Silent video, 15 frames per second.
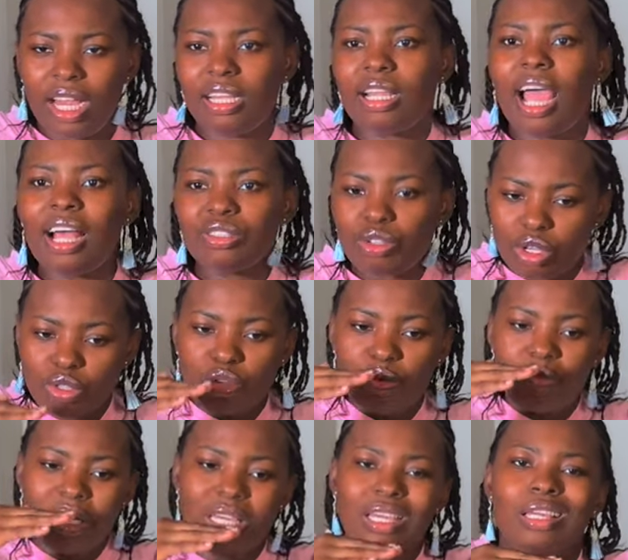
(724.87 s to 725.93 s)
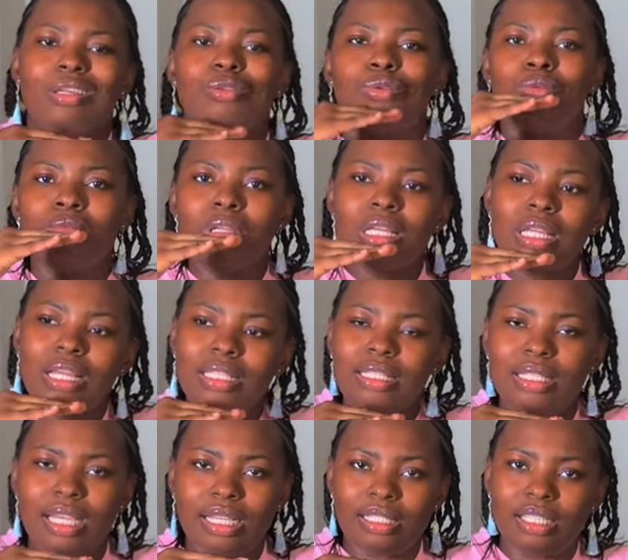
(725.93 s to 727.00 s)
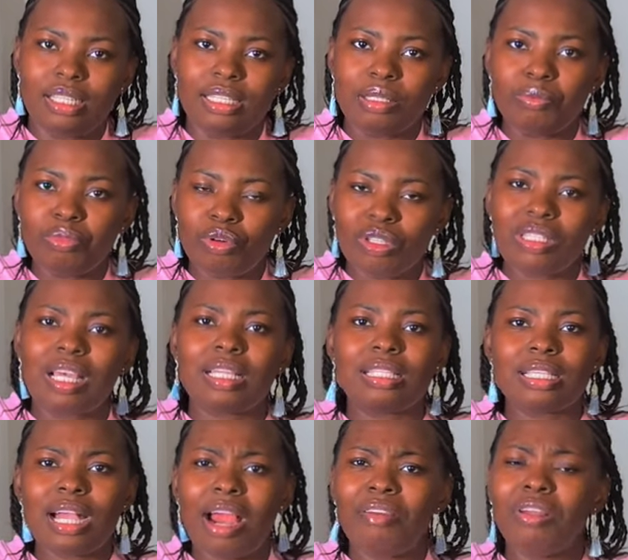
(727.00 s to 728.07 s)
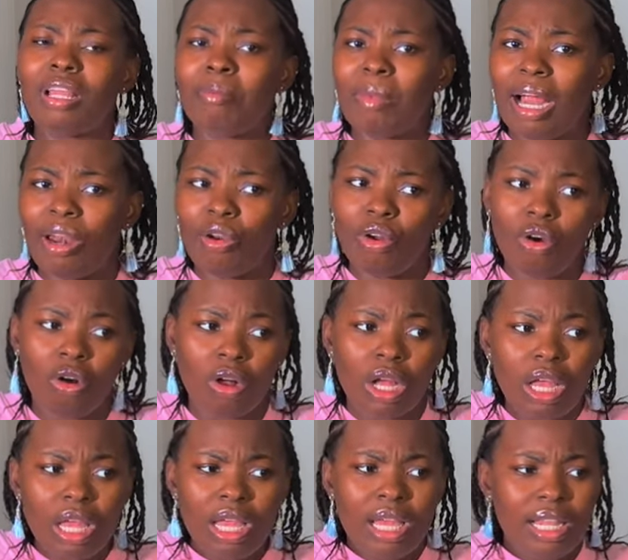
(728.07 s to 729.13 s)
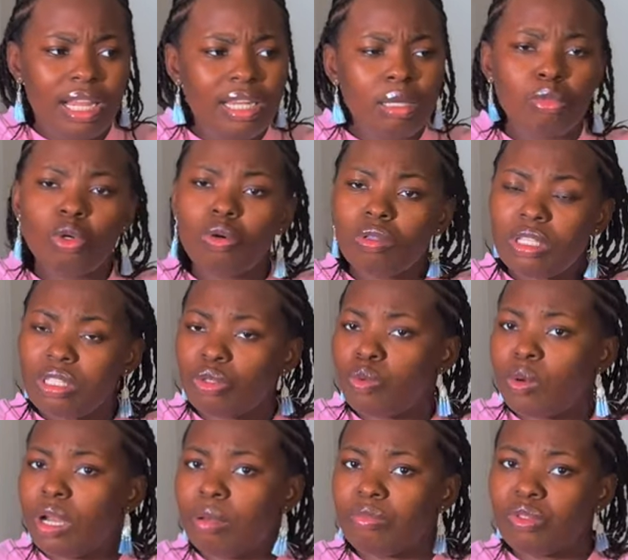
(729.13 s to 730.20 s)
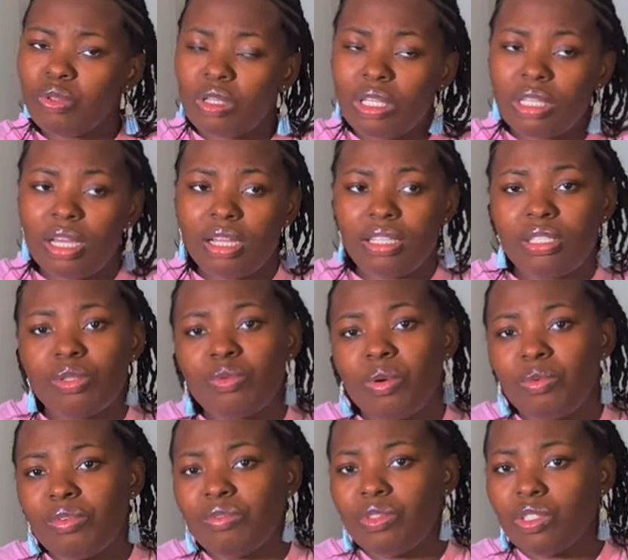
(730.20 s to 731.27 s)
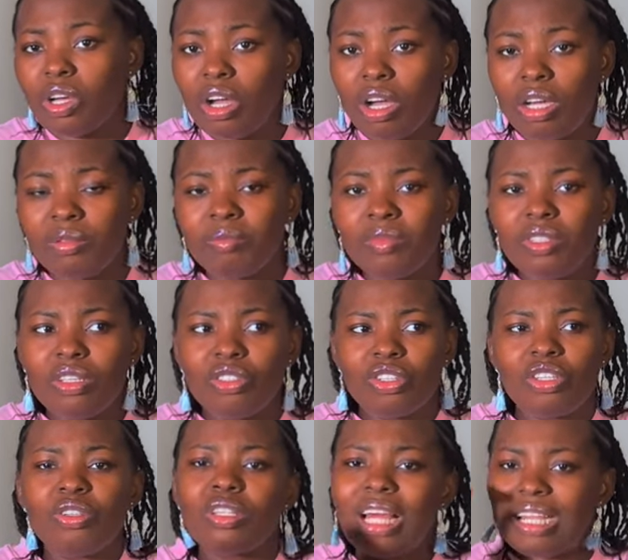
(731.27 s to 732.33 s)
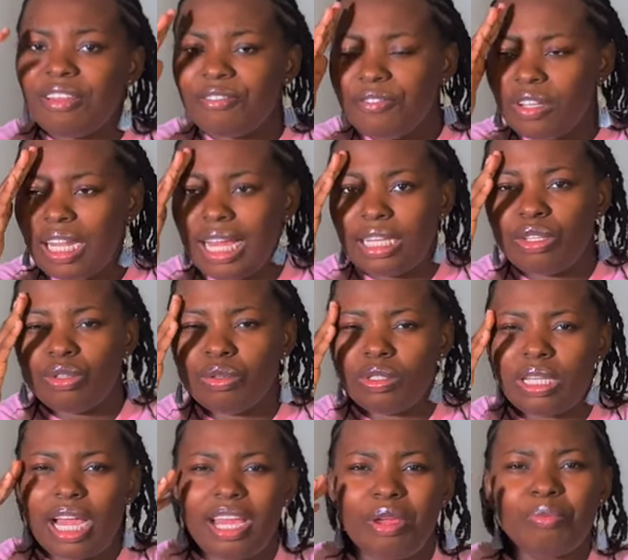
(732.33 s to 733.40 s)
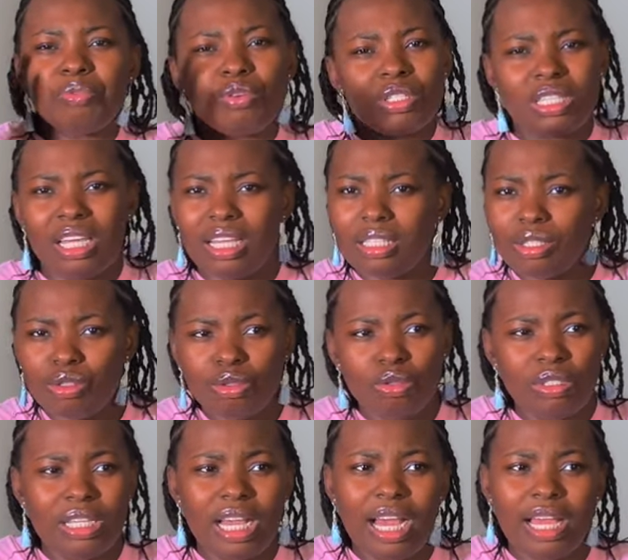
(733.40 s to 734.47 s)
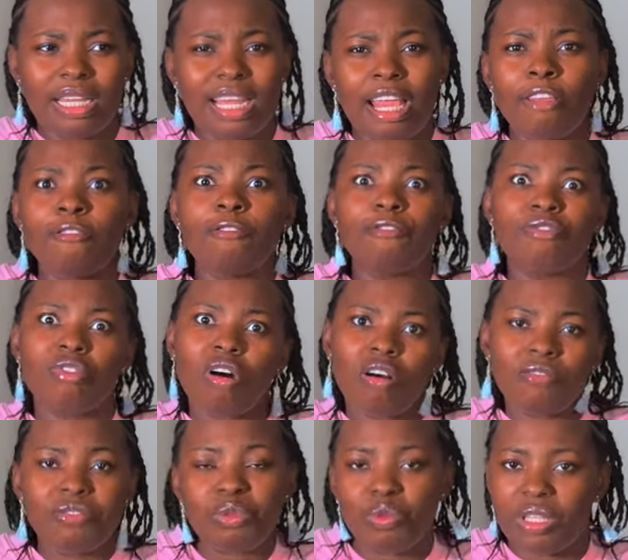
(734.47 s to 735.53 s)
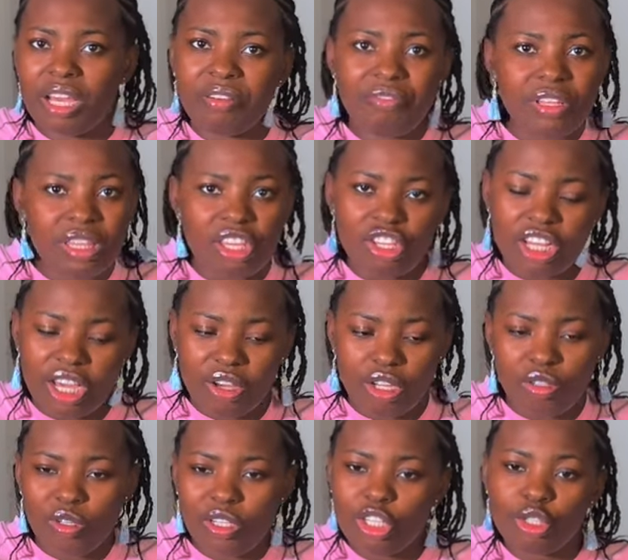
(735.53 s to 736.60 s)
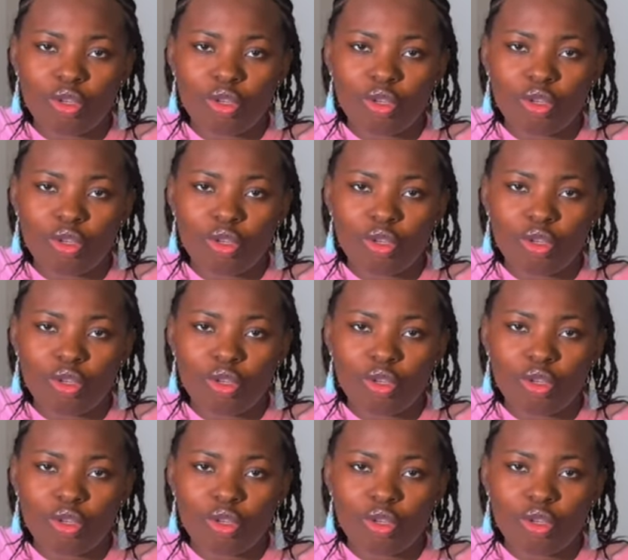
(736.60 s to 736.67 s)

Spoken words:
And it has to also be, in stages, process, carry them along. Let them know, this is what I'm doing now. This is what we've done. Just so that they feel like, they are a process. They are involved with everything that you are doing.